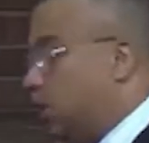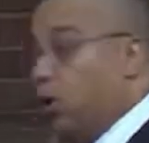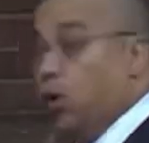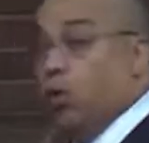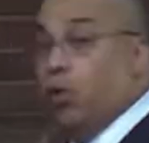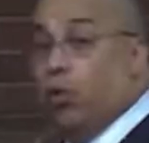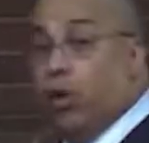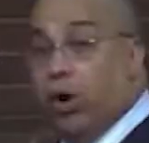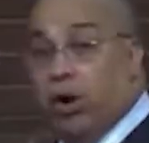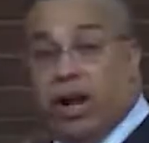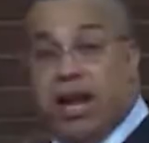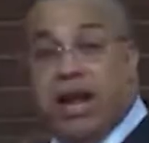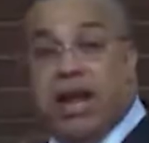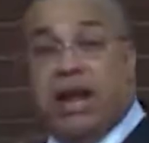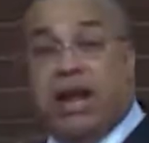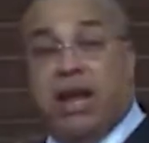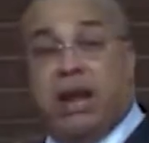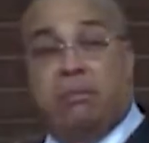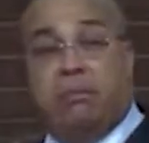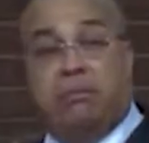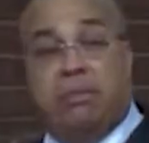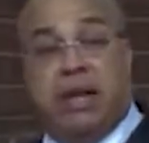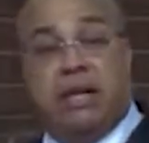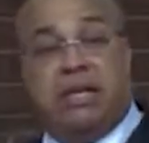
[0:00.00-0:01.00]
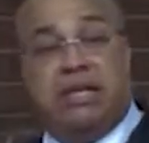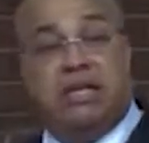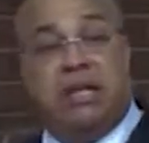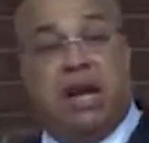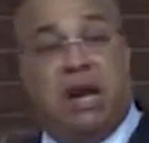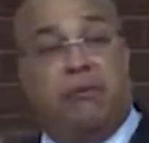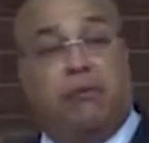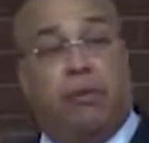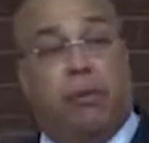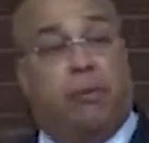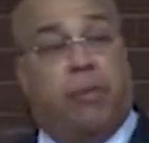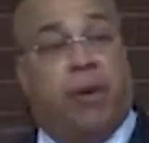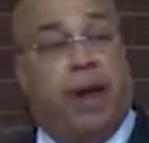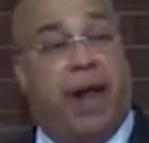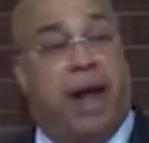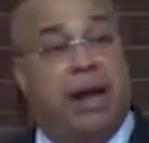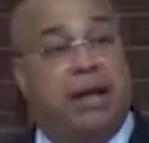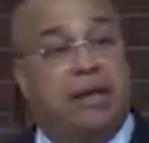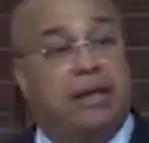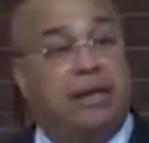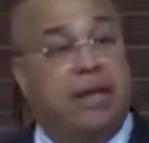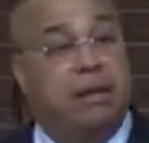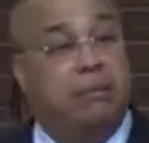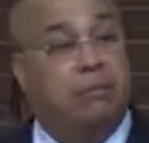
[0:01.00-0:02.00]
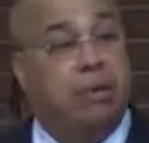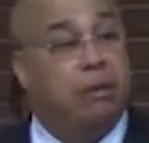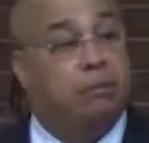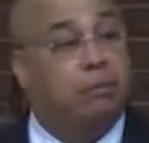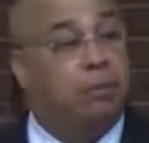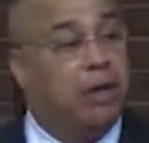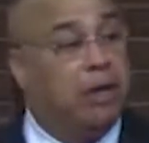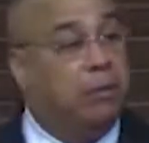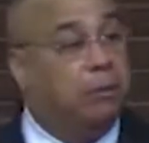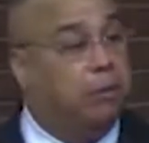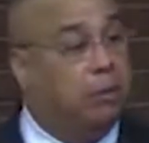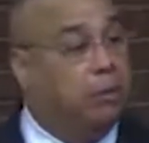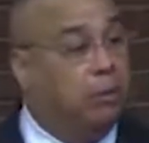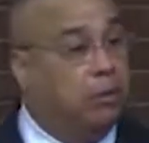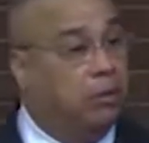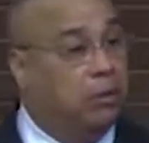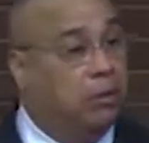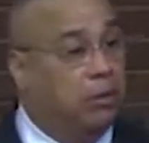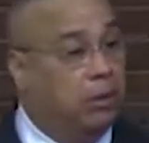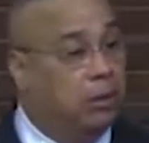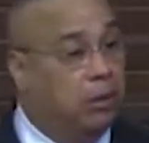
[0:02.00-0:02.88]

We're in the midst of a pandemic, people.